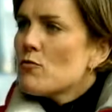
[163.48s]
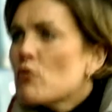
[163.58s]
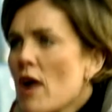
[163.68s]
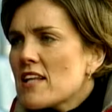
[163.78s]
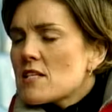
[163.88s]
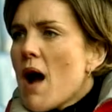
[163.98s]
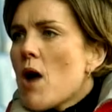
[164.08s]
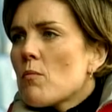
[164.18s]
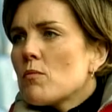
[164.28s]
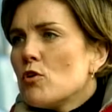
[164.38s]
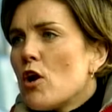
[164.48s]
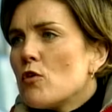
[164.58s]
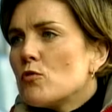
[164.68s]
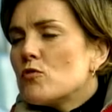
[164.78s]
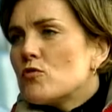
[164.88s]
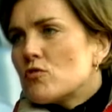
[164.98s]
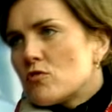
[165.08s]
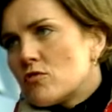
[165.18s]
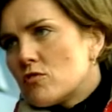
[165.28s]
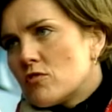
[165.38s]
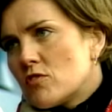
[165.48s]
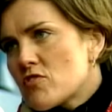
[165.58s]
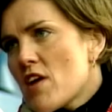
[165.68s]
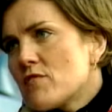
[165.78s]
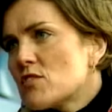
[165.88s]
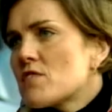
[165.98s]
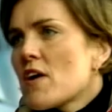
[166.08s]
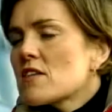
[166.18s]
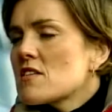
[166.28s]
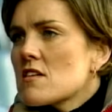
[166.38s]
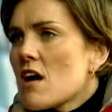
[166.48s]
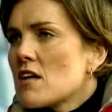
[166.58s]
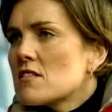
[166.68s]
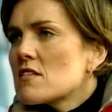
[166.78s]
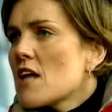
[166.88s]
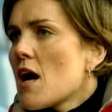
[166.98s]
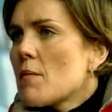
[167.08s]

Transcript: regrets about, the 70s versus the 90s today?